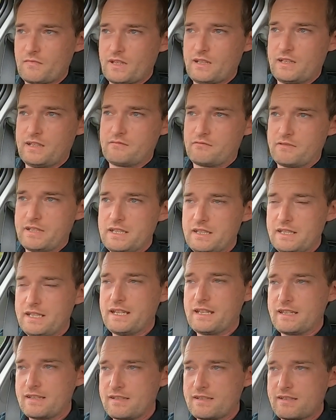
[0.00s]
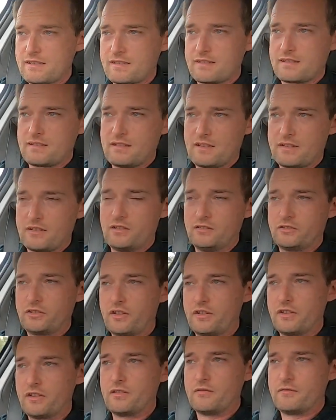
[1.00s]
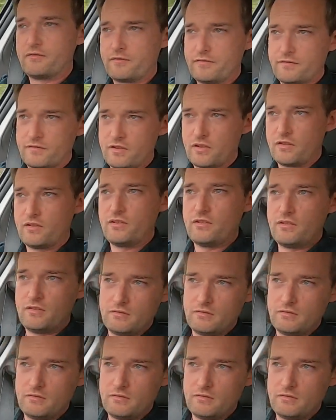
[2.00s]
it really is an alternative to